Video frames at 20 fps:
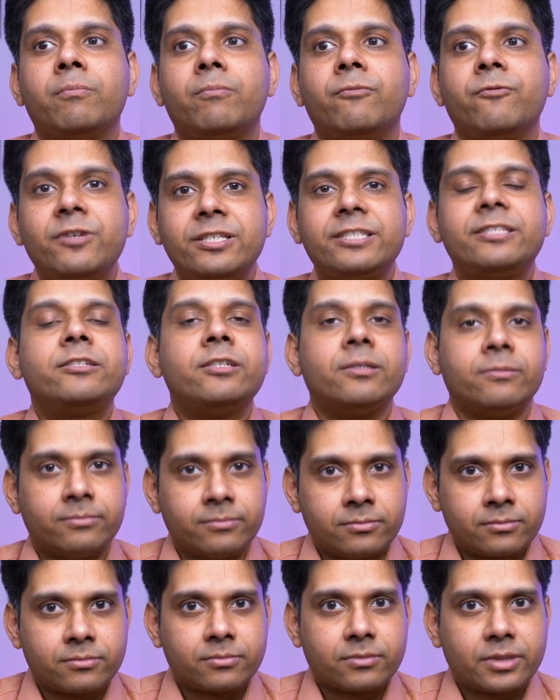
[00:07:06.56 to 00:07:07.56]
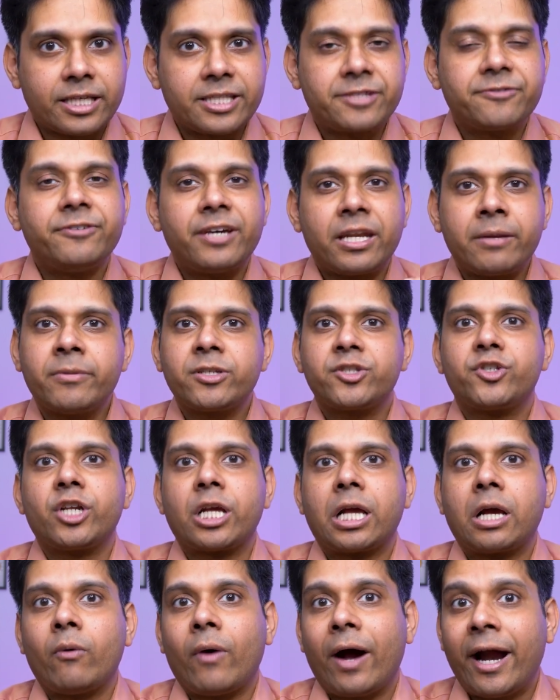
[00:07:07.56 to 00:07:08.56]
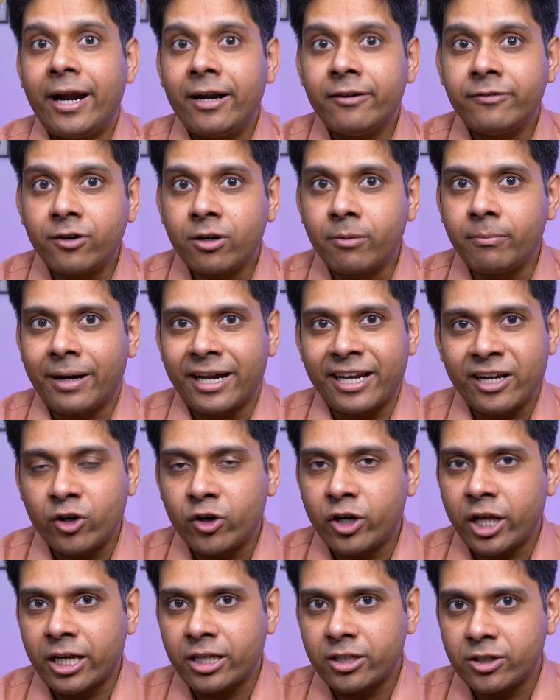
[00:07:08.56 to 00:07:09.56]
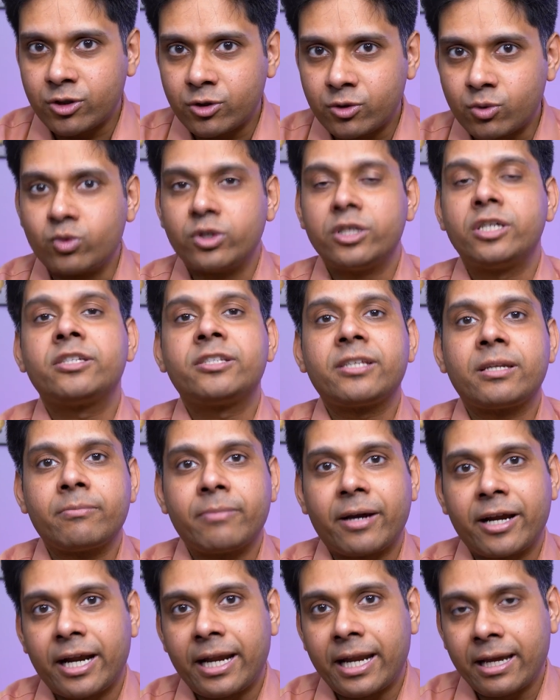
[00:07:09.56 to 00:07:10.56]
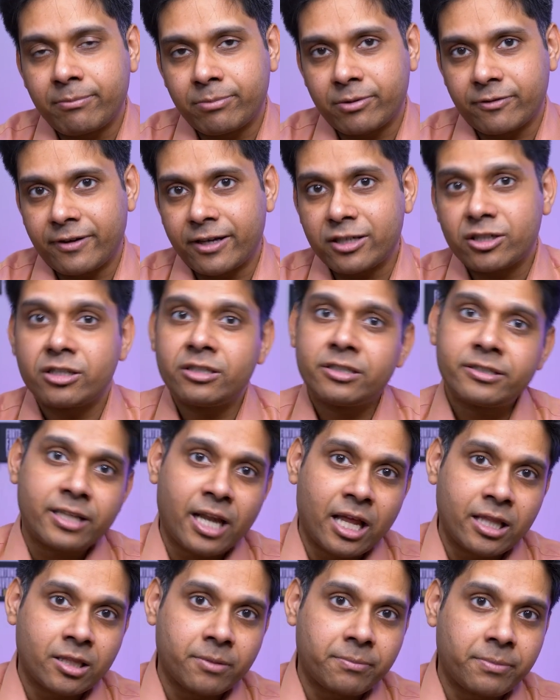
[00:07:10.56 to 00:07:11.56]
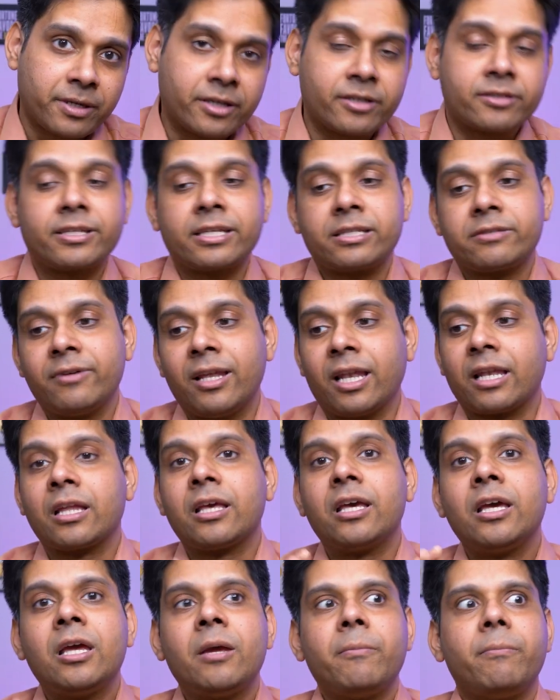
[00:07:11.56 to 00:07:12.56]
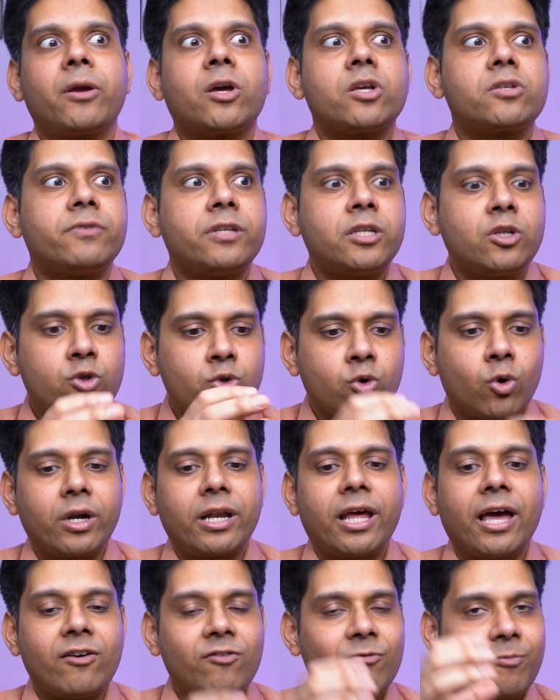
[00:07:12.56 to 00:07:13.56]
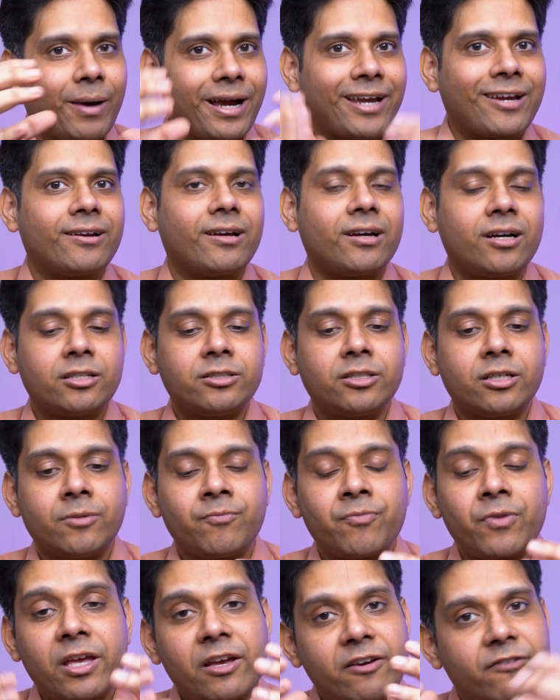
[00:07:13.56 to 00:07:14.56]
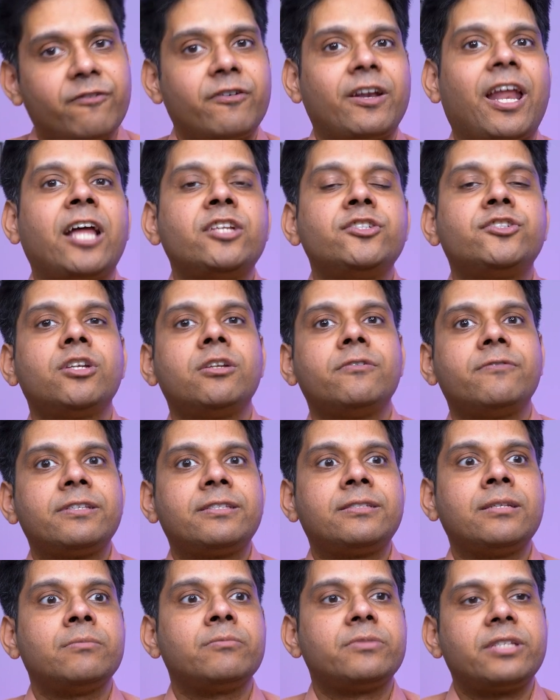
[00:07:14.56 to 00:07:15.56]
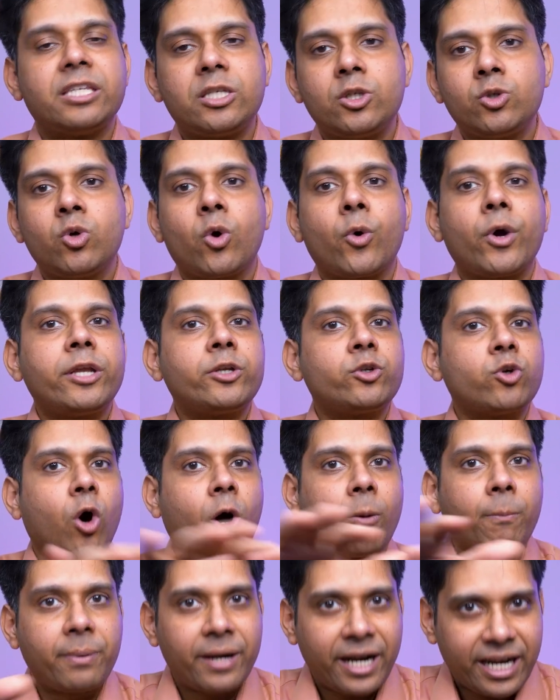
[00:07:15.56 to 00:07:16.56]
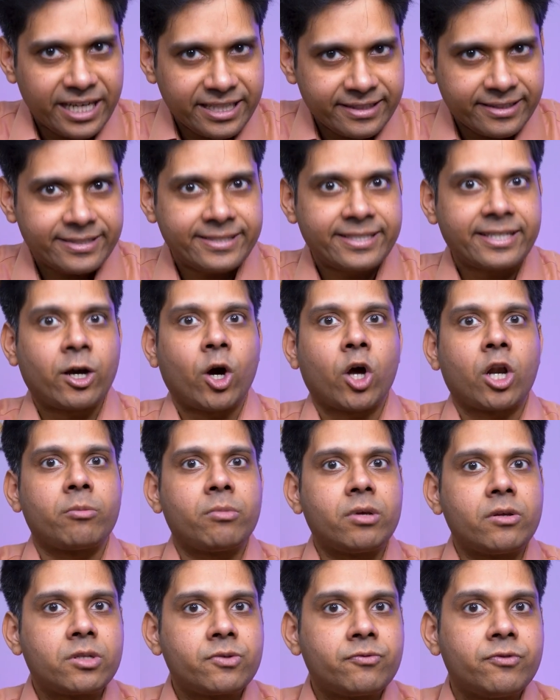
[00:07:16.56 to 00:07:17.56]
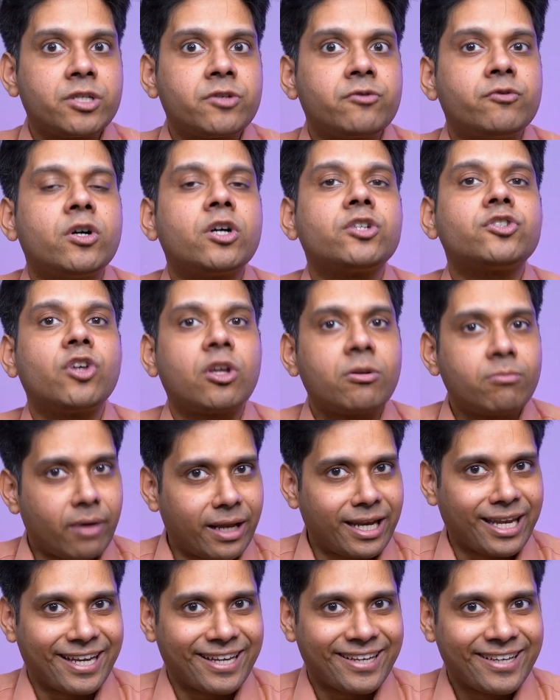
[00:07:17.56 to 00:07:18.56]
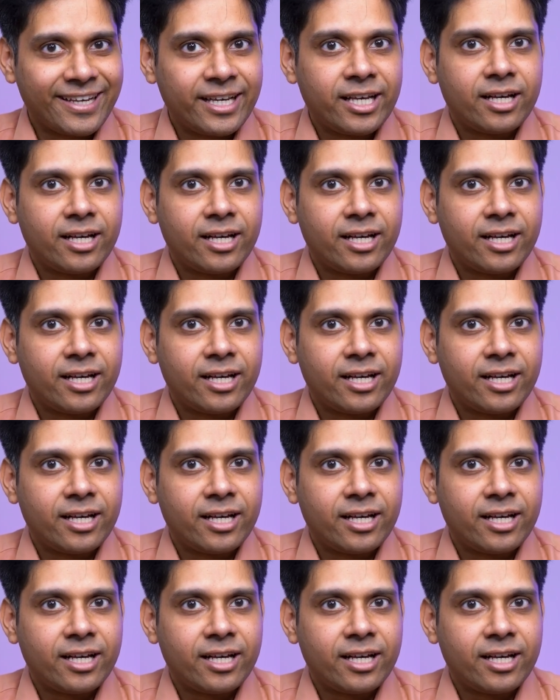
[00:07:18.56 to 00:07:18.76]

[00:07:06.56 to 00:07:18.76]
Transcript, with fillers: wisdom is very much required for biotech students and biotech professionals and entrepreneurs as well. Because when you don't have the financial wisdom, see, you are going to operate in this economy which works on money,